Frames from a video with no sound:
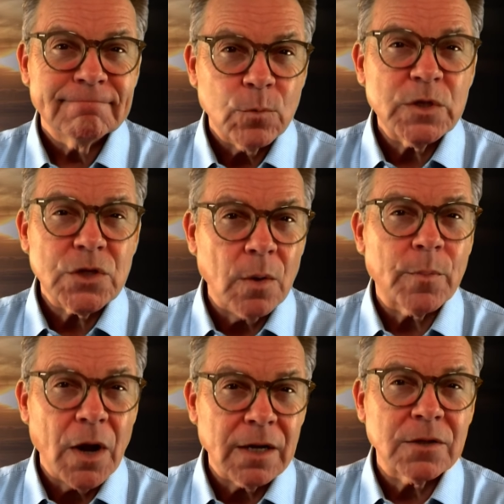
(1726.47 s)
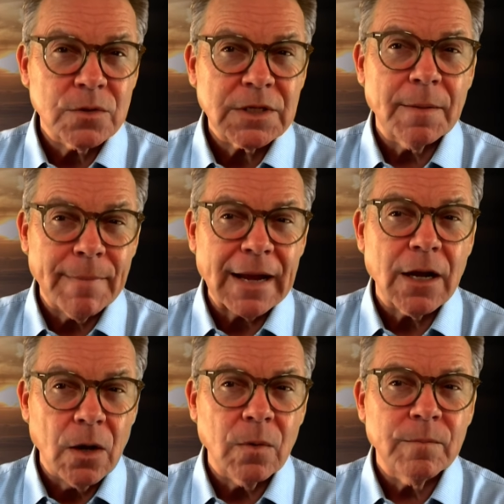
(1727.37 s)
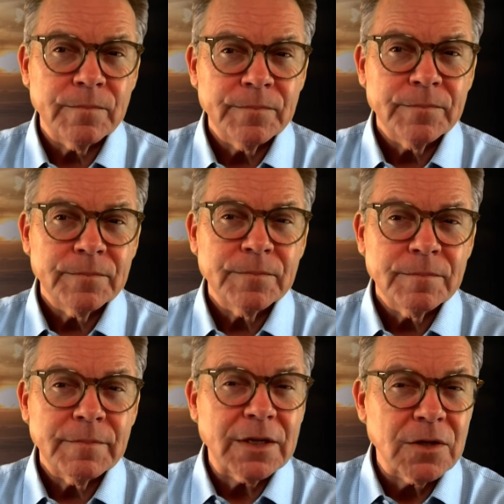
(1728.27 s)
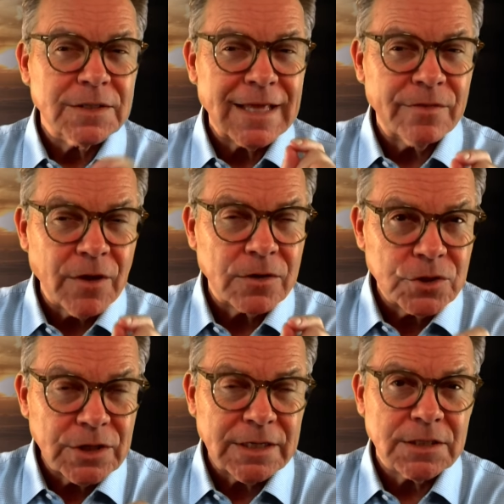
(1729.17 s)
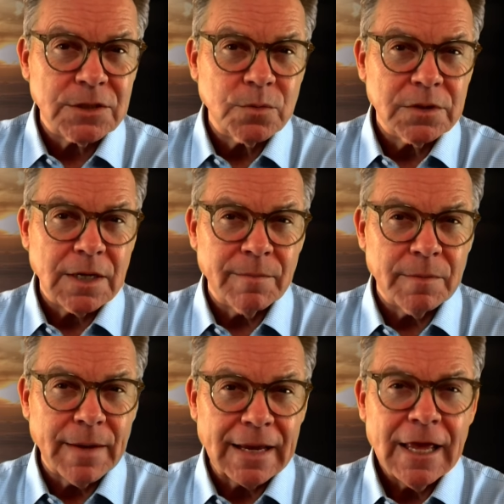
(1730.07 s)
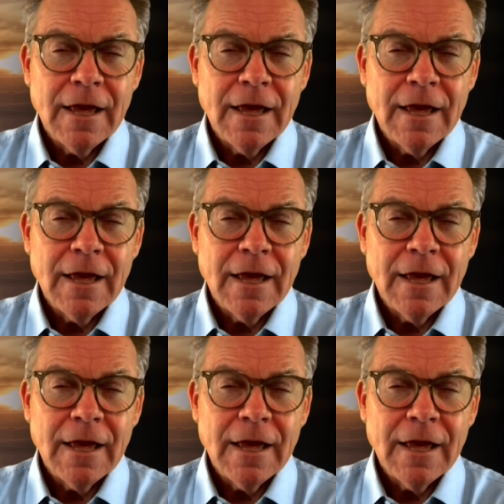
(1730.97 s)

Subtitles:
We saw prodigals come back home because they thought Jesus was coming back.